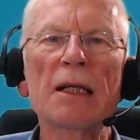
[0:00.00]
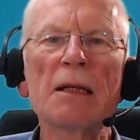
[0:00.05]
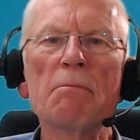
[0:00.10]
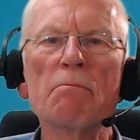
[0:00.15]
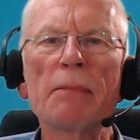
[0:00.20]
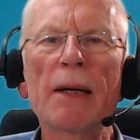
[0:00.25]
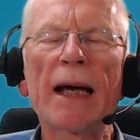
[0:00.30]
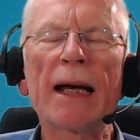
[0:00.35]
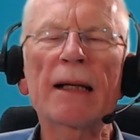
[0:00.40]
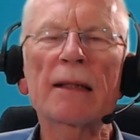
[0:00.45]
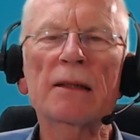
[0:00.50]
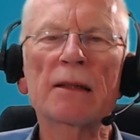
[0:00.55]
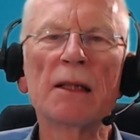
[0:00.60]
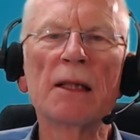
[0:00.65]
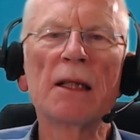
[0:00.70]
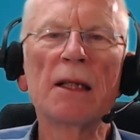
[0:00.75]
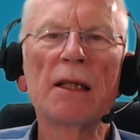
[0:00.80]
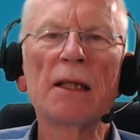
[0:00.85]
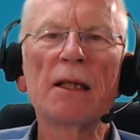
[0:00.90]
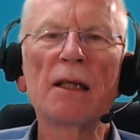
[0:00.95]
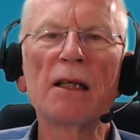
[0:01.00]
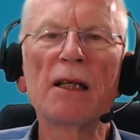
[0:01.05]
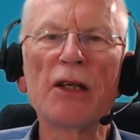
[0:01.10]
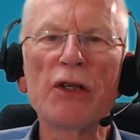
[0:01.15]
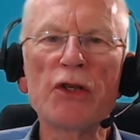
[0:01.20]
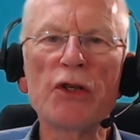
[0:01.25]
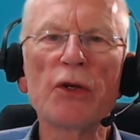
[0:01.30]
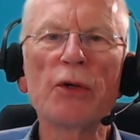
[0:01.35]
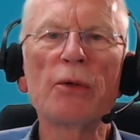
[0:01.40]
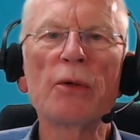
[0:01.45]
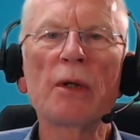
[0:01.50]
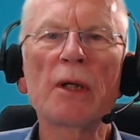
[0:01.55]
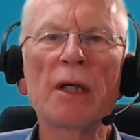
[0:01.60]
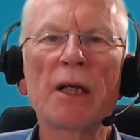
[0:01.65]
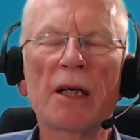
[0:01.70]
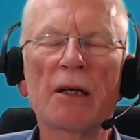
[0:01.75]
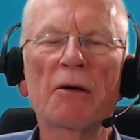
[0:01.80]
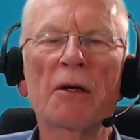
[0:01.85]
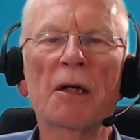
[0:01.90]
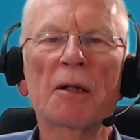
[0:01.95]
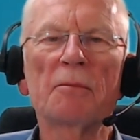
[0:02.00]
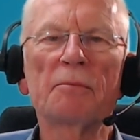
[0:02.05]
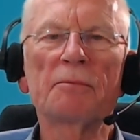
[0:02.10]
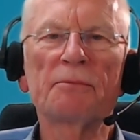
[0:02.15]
Impact in a New Era.